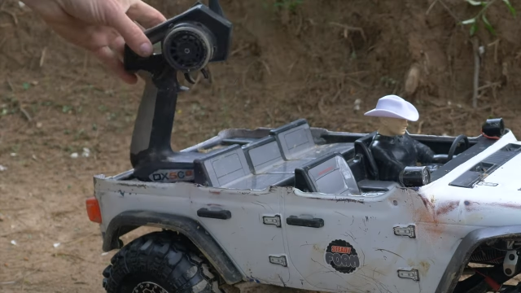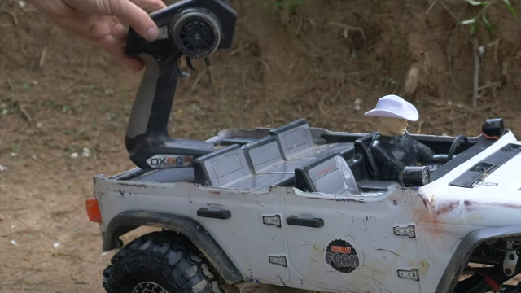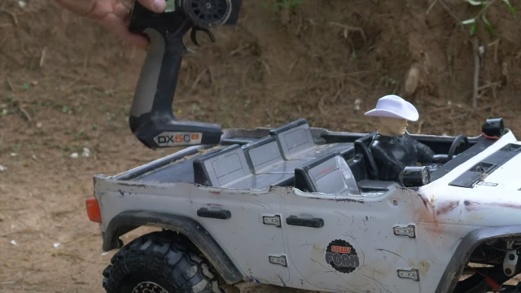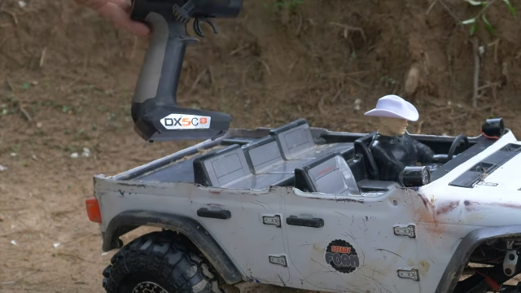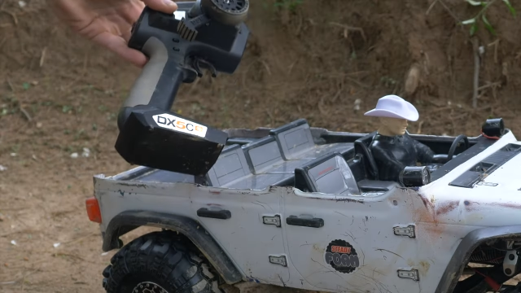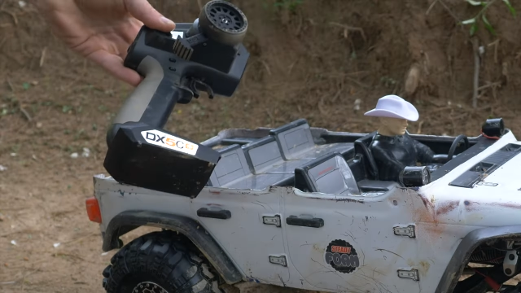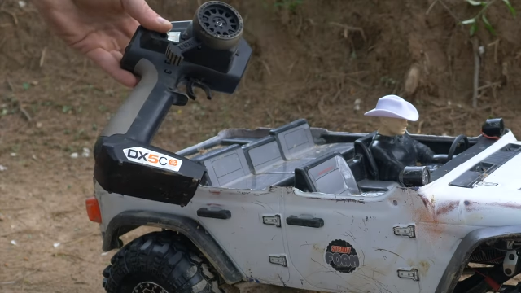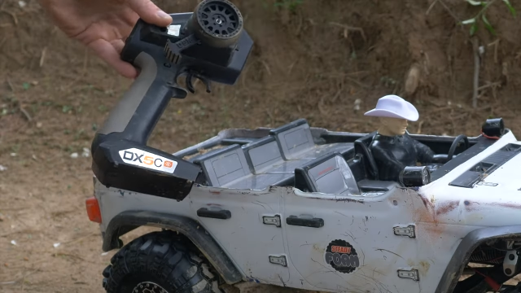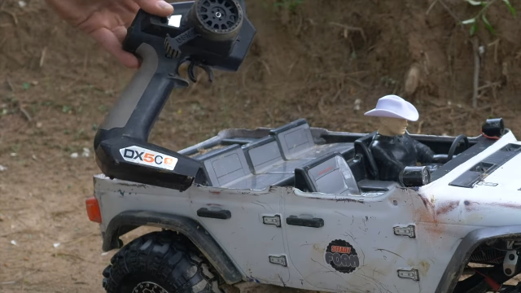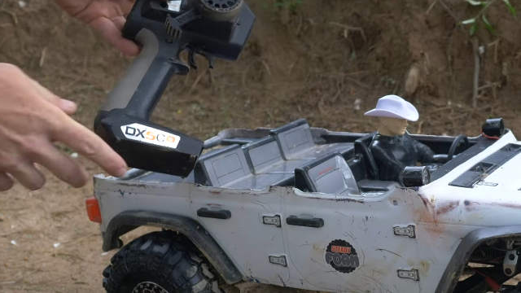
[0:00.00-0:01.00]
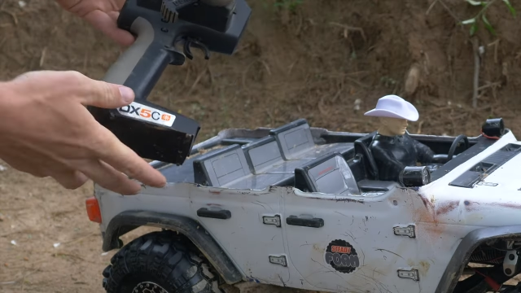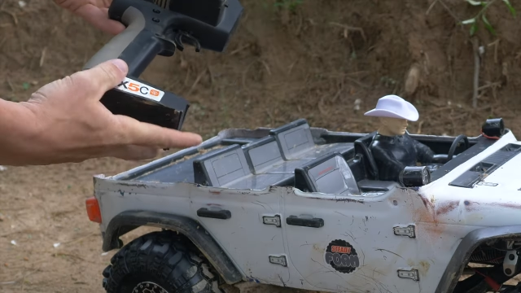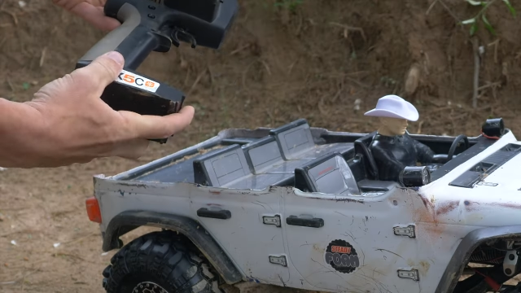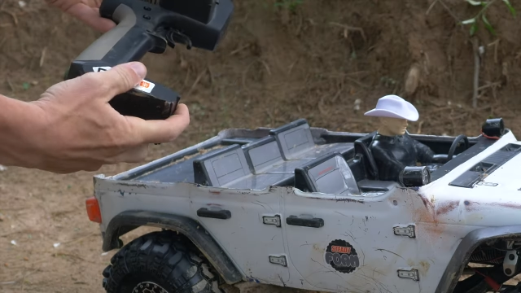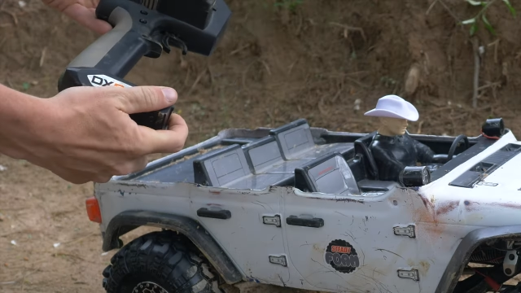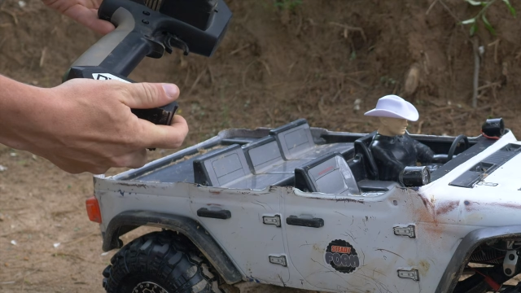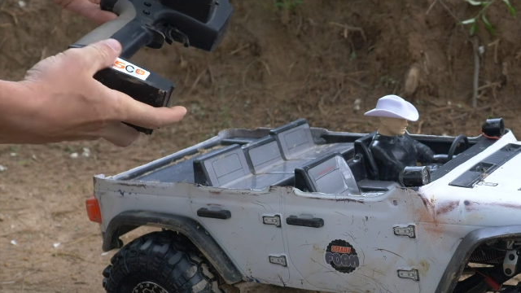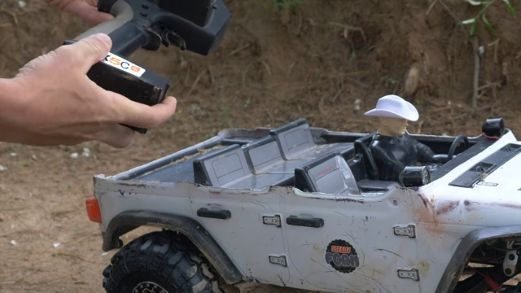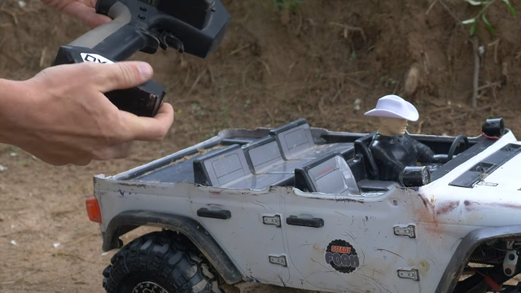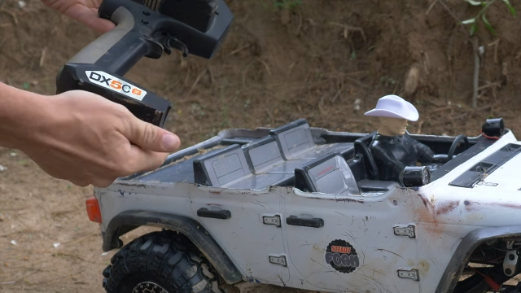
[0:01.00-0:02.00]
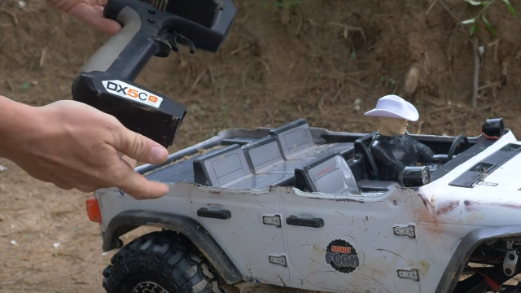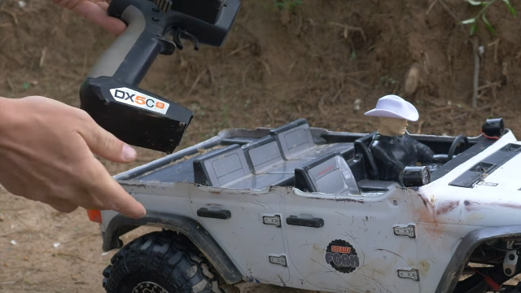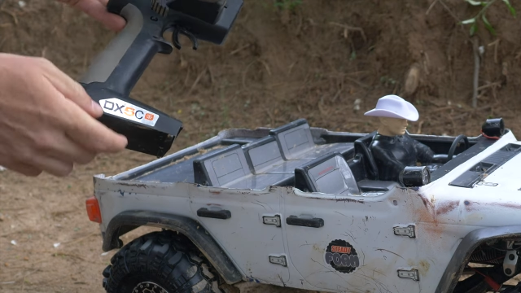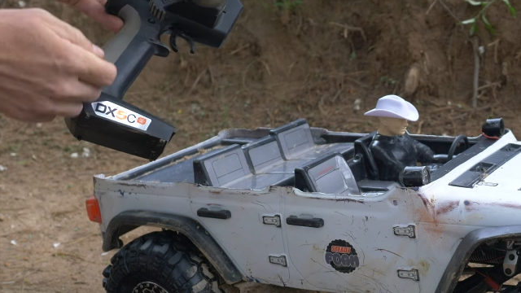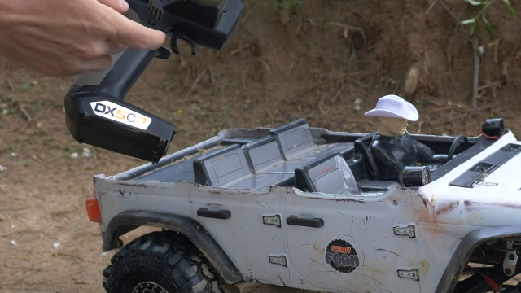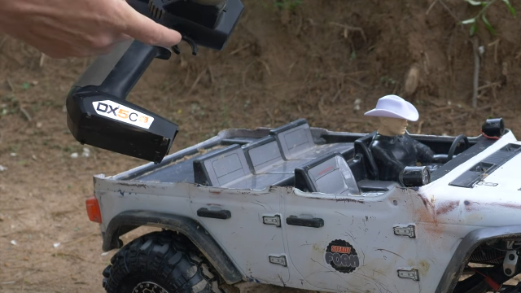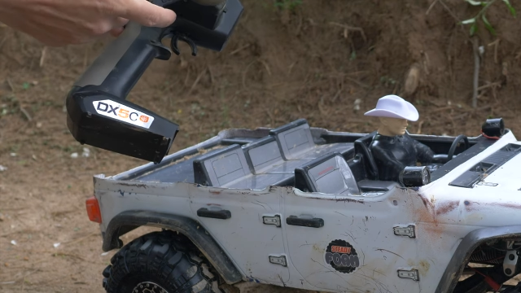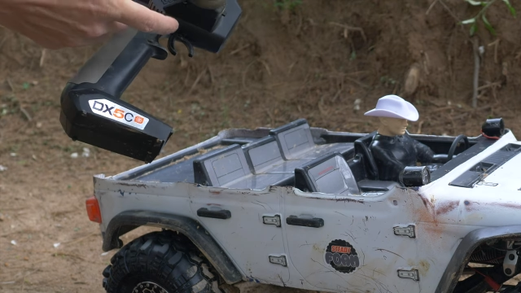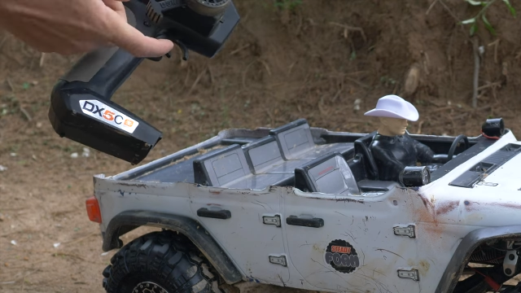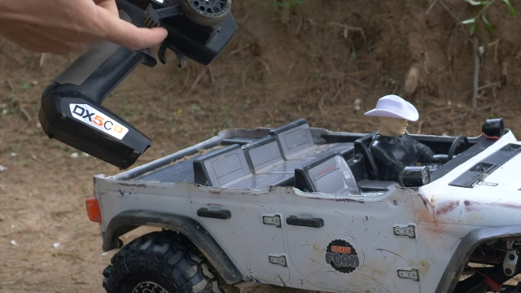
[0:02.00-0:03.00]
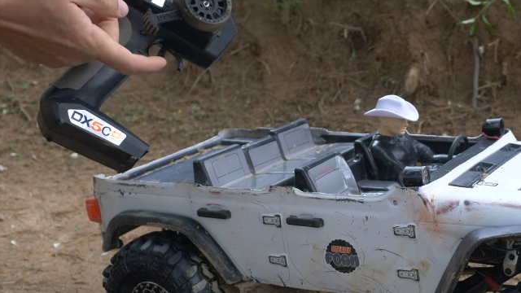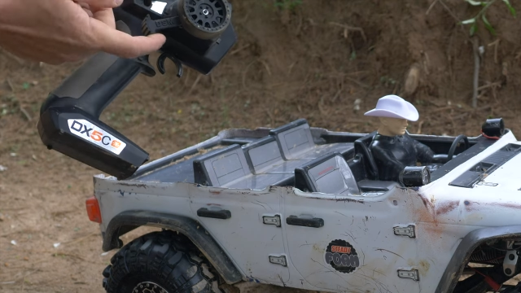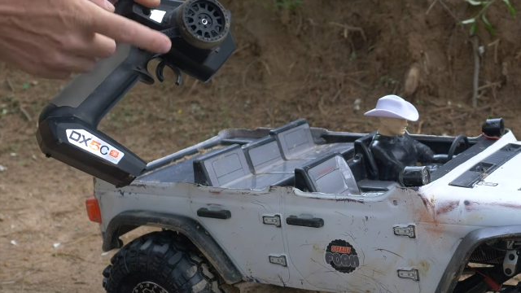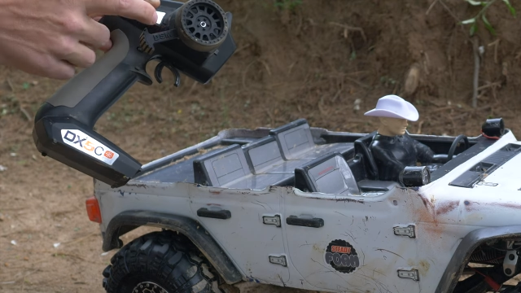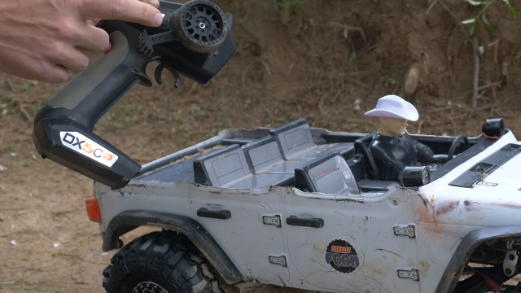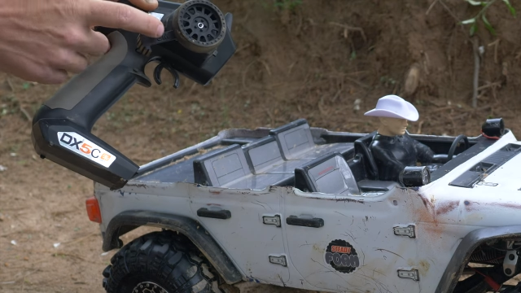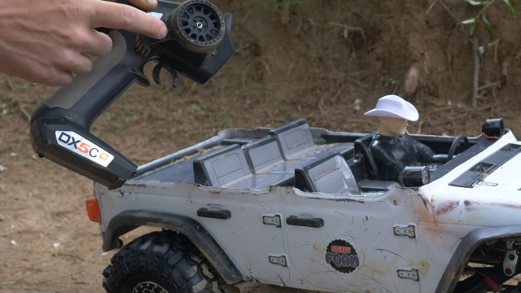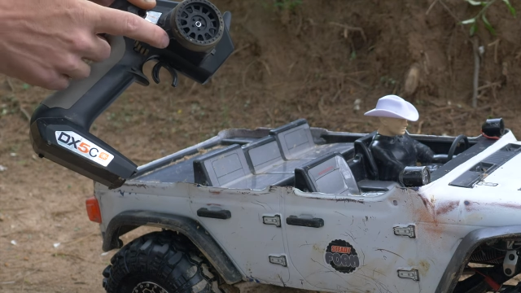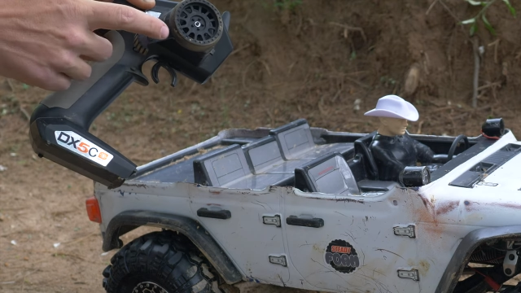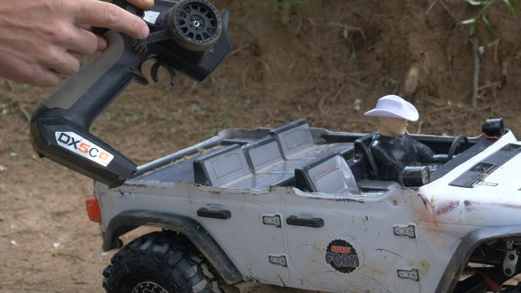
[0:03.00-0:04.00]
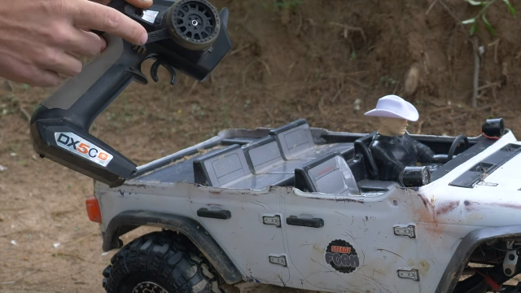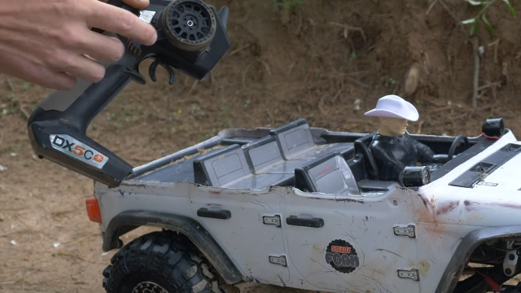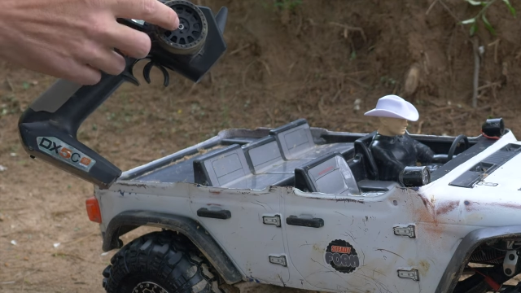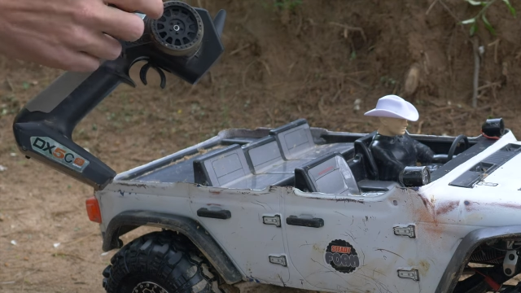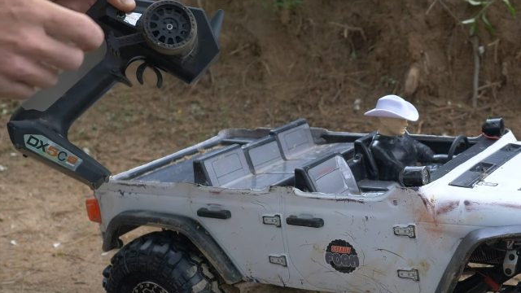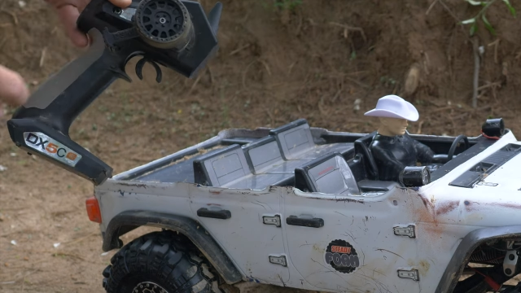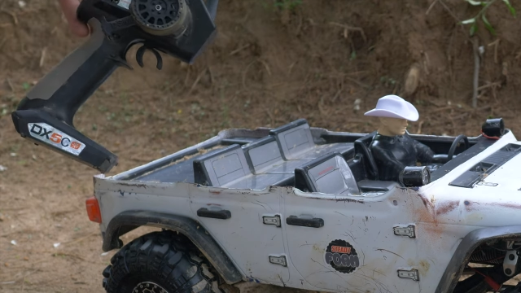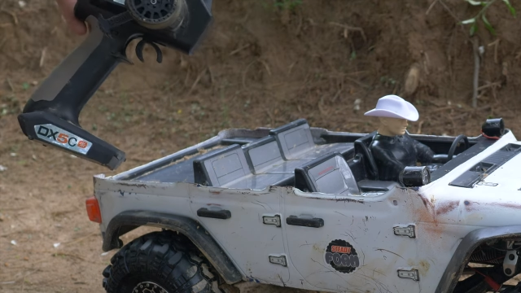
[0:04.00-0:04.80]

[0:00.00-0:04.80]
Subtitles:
Nobody's mouth can be seen.